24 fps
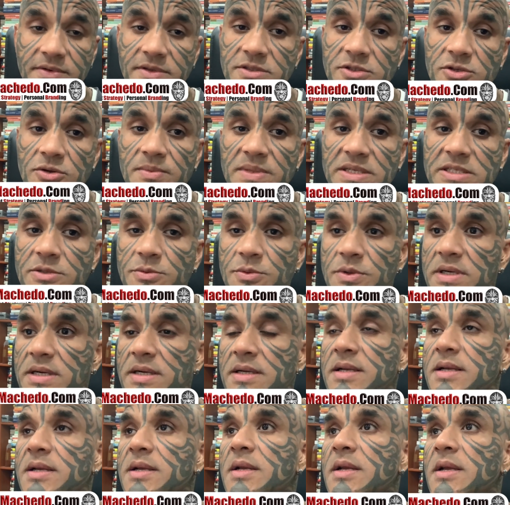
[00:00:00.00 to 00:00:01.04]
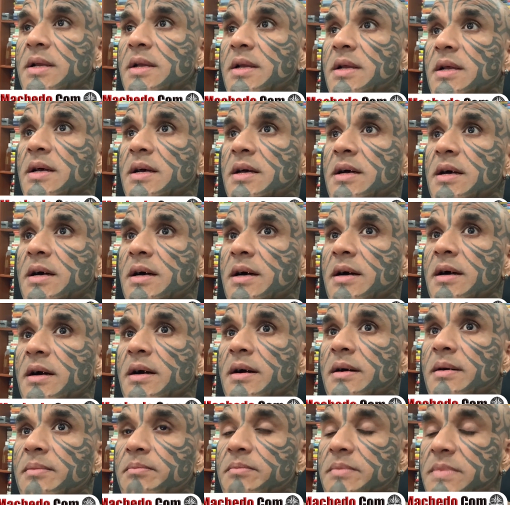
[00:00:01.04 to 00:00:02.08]
so much work.
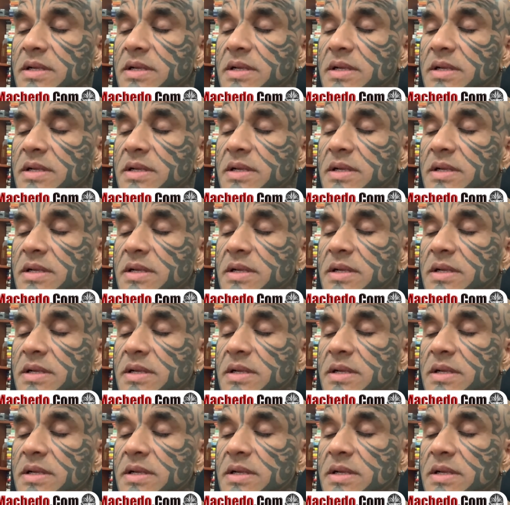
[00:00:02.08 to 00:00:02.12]
Um,